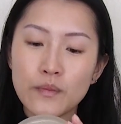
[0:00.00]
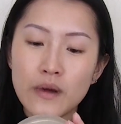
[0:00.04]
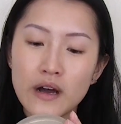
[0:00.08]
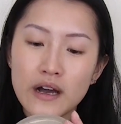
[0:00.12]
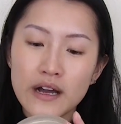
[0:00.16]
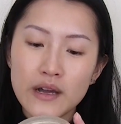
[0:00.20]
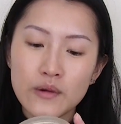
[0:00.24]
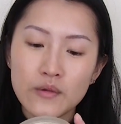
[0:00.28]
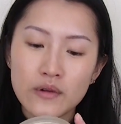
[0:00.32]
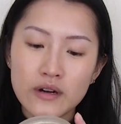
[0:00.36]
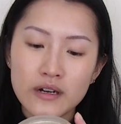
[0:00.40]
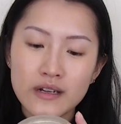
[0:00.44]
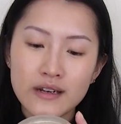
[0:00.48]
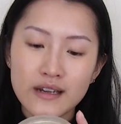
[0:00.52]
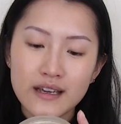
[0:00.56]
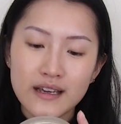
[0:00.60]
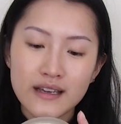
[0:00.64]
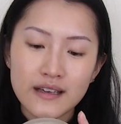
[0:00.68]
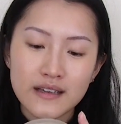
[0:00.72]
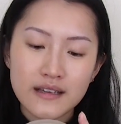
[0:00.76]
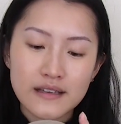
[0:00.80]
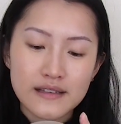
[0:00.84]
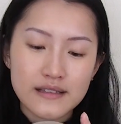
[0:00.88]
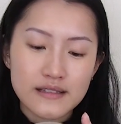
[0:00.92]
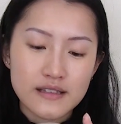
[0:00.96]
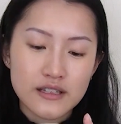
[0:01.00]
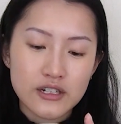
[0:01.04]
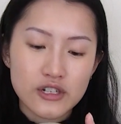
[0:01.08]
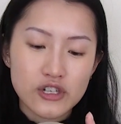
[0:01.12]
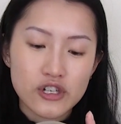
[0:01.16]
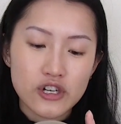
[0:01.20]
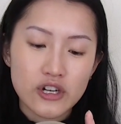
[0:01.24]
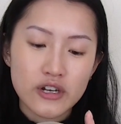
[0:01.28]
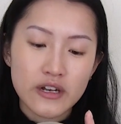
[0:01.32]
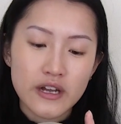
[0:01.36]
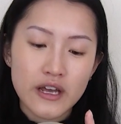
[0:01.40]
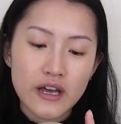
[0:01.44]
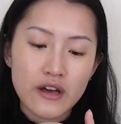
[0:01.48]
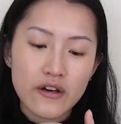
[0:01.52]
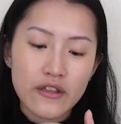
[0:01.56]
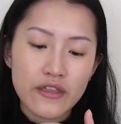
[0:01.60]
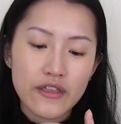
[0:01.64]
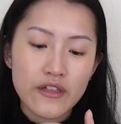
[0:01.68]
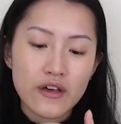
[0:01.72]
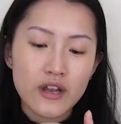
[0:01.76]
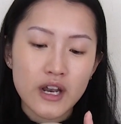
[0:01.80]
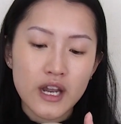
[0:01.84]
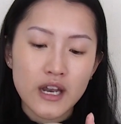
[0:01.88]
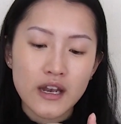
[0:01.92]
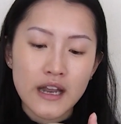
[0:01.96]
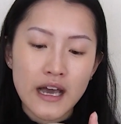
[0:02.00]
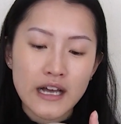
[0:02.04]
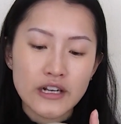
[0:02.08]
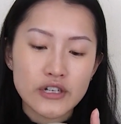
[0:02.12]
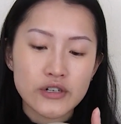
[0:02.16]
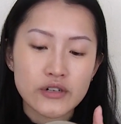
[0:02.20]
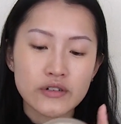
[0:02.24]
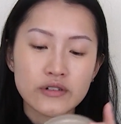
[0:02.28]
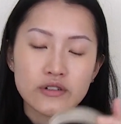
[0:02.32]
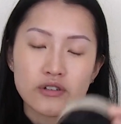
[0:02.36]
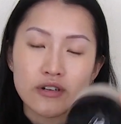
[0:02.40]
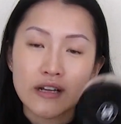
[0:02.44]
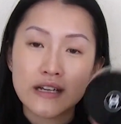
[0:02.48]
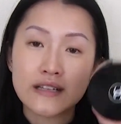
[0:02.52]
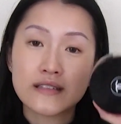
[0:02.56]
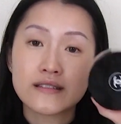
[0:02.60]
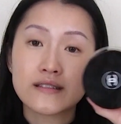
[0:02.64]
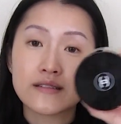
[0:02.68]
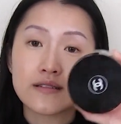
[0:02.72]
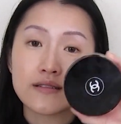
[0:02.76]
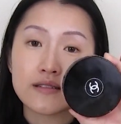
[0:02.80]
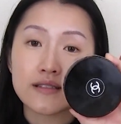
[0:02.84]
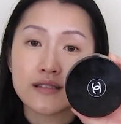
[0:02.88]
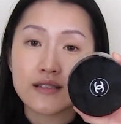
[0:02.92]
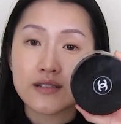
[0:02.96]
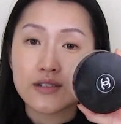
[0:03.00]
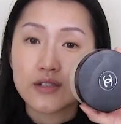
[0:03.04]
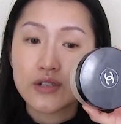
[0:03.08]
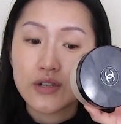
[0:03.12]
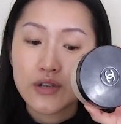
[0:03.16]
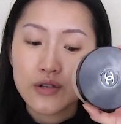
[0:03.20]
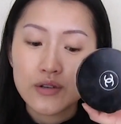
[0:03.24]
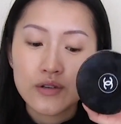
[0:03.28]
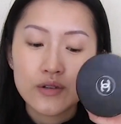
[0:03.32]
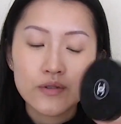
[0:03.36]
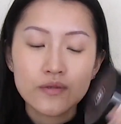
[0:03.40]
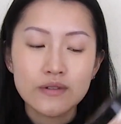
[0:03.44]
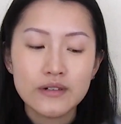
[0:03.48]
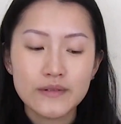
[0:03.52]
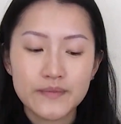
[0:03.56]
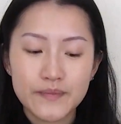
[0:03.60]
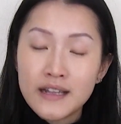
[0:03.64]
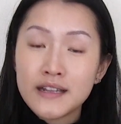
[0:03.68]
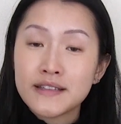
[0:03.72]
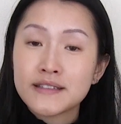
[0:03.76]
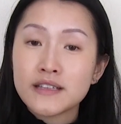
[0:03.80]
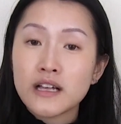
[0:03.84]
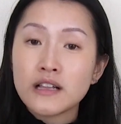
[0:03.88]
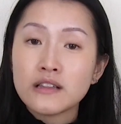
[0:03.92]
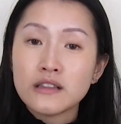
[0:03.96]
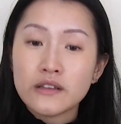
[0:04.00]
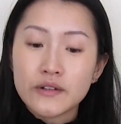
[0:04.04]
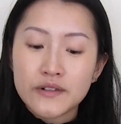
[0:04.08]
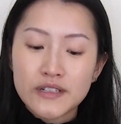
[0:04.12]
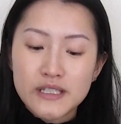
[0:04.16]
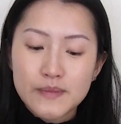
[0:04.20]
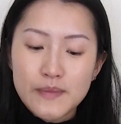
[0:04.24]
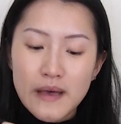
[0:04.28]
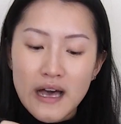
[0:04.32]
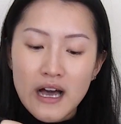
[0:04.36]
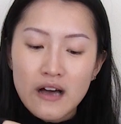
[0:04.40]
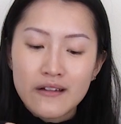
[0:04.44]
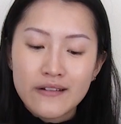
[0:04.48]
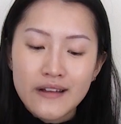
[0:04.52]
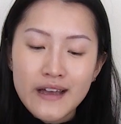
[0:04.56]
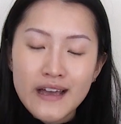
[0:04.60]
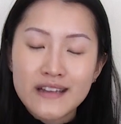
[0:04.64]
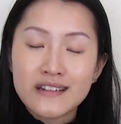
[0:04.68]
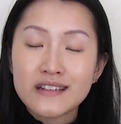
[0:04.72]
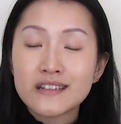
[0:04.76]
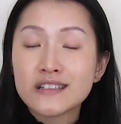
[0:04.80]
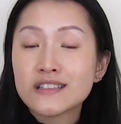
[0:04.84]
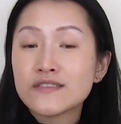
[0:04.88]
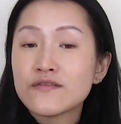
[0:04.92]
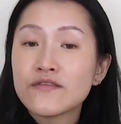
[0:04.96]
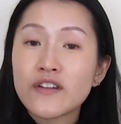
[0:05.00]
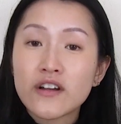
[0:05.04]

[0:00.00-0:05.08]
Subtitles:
my one is the Chanel 30 Natural Translucent 2. It is a loose powder and it is